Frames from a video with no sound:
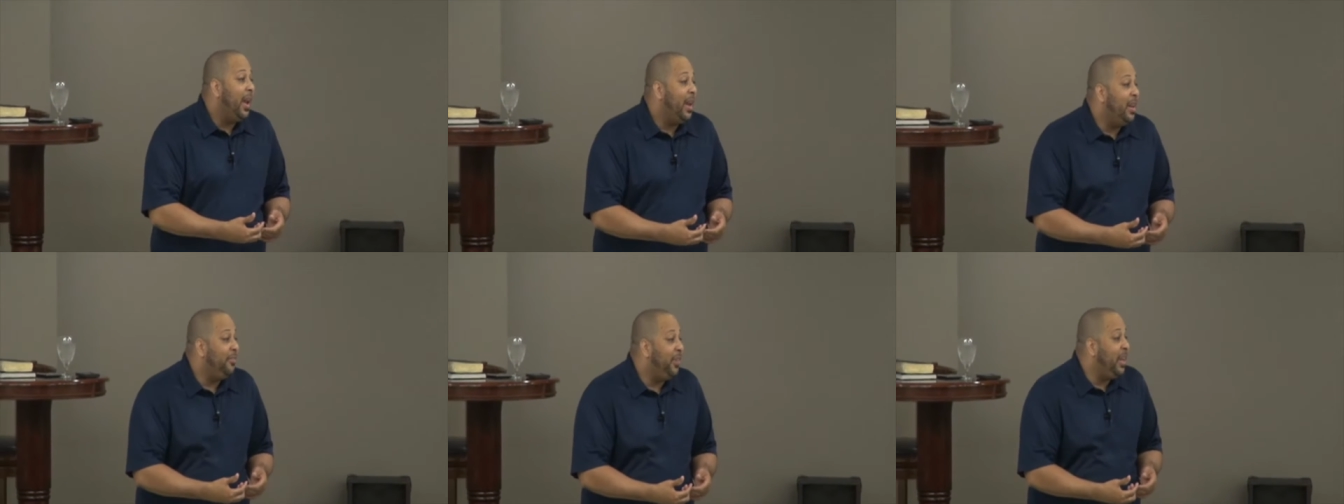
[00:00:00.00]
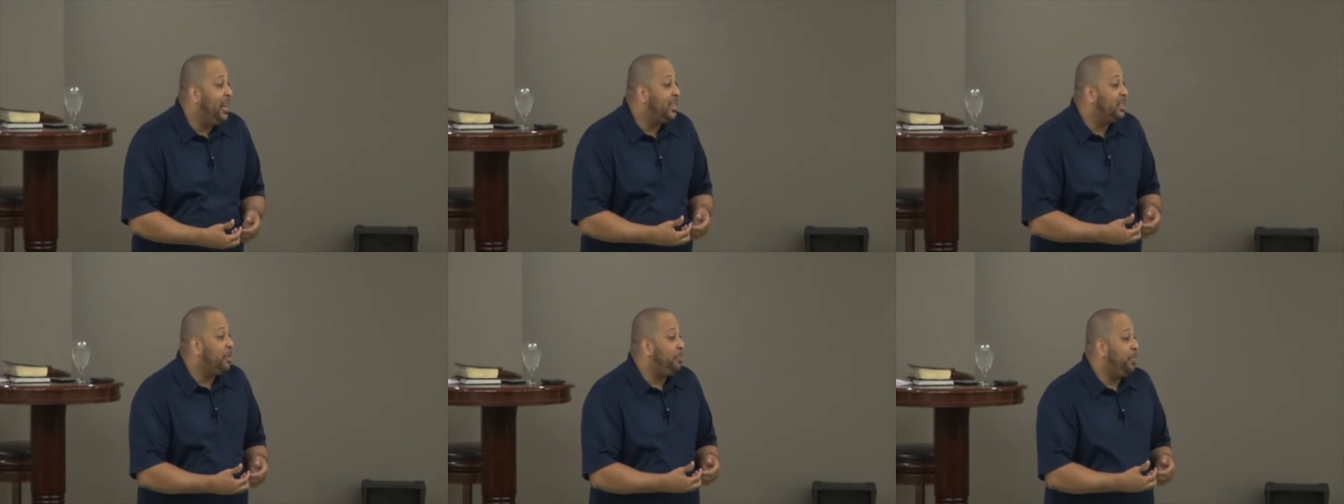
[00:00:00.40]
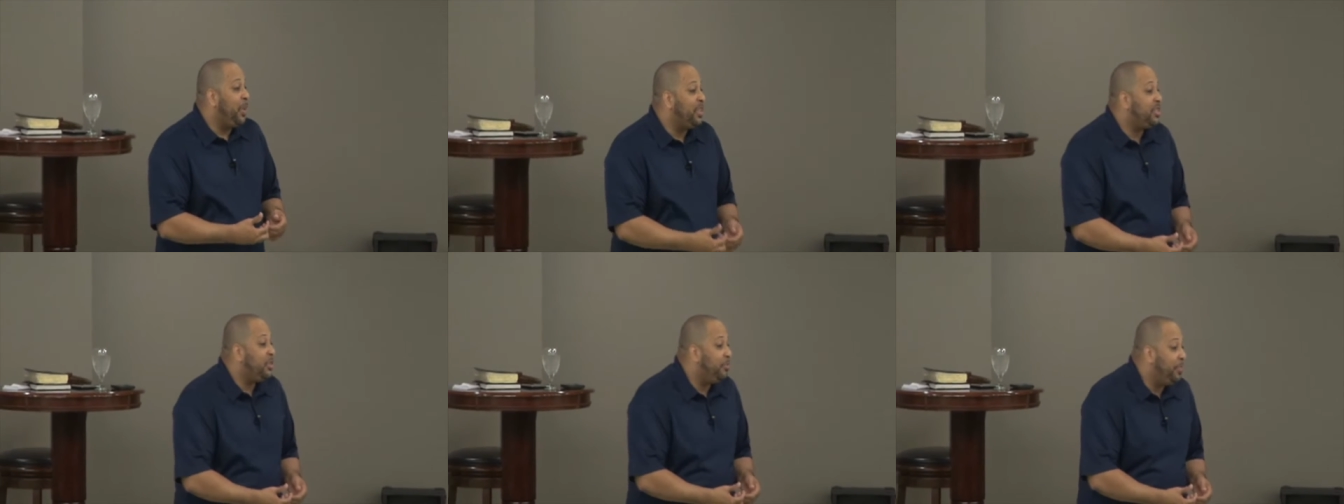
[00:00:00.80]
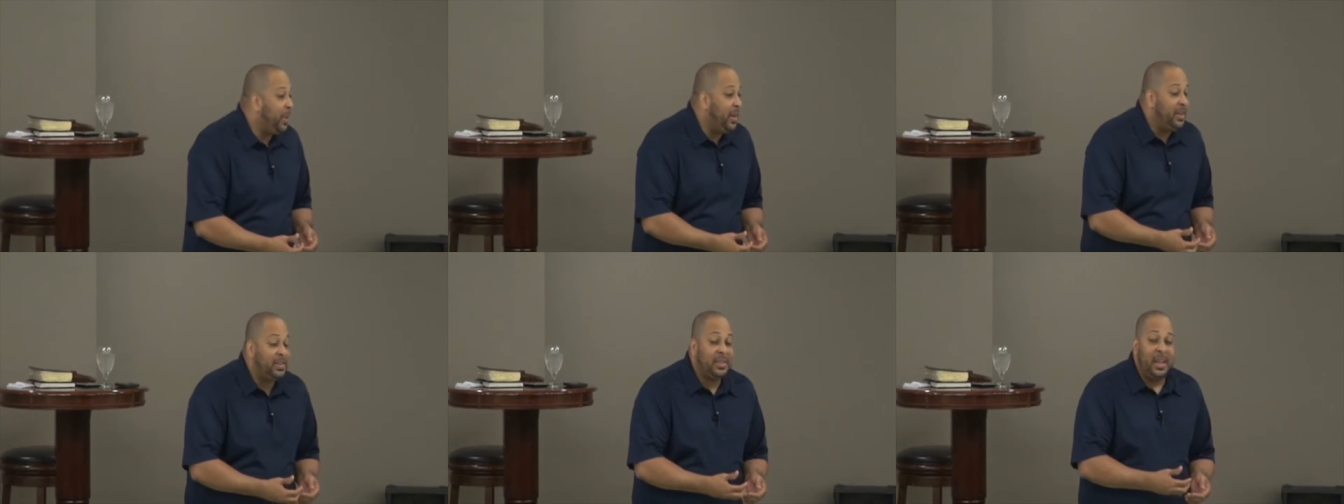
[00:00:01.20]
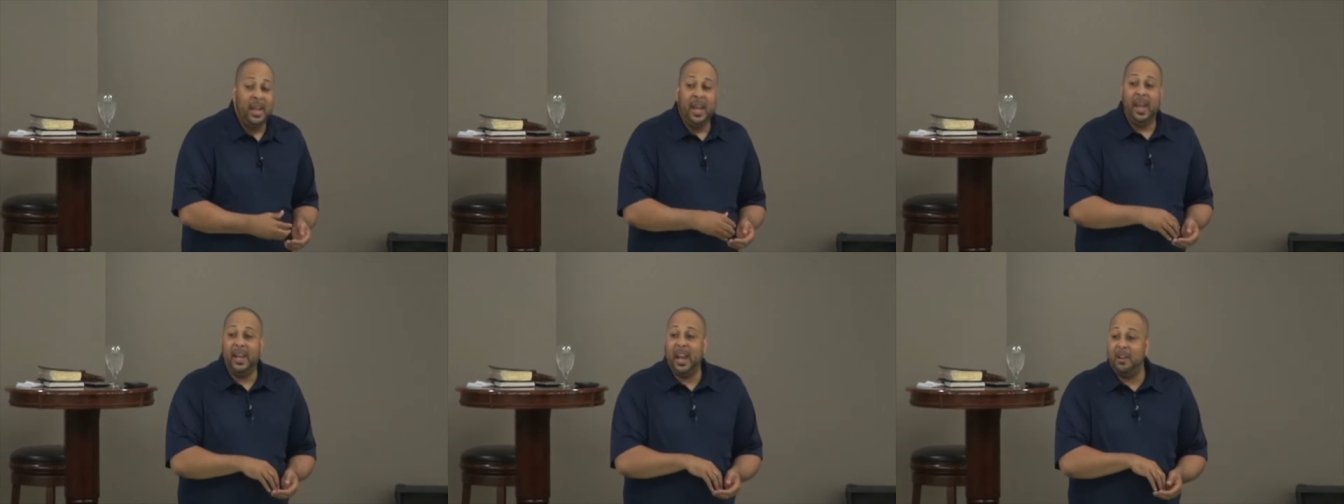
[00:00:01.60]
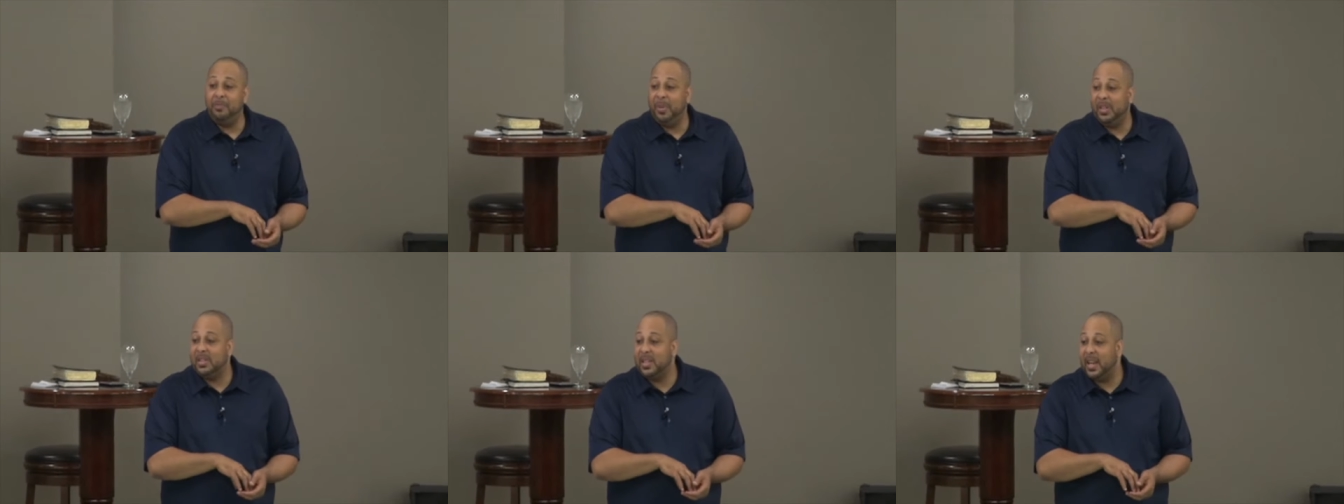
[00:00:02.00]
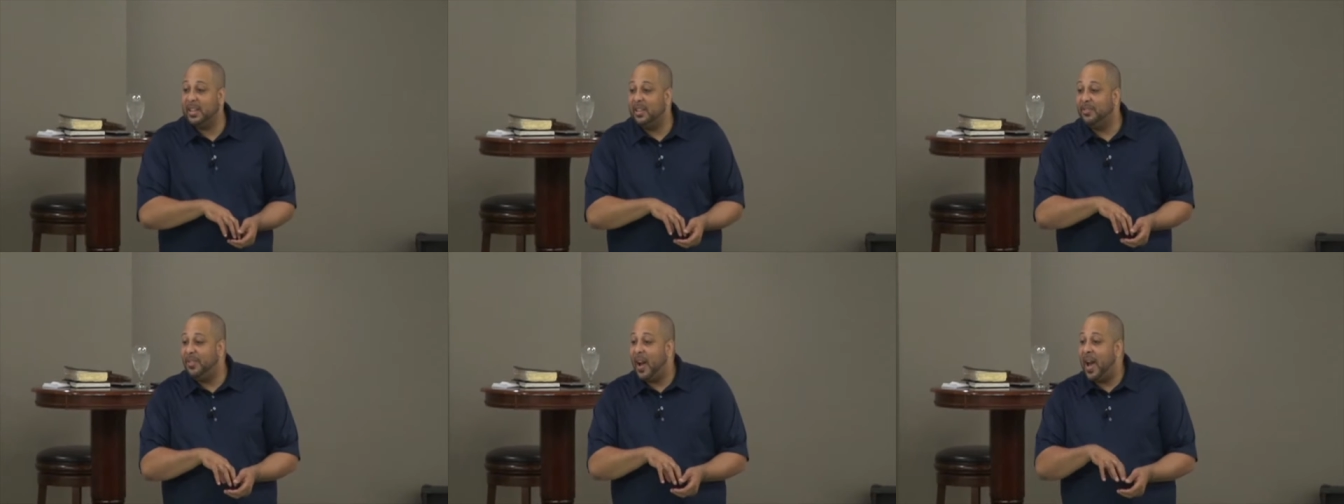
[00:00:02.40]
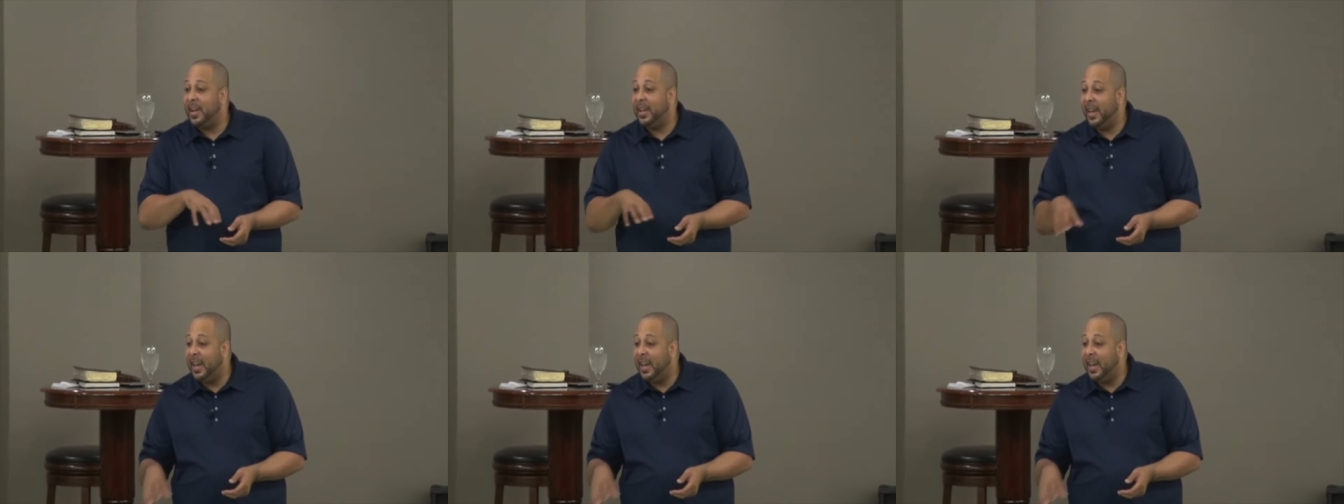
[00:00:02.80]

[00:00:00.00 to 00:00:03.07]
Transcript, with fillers: and if he is the Prince of Peace and I've been sanctified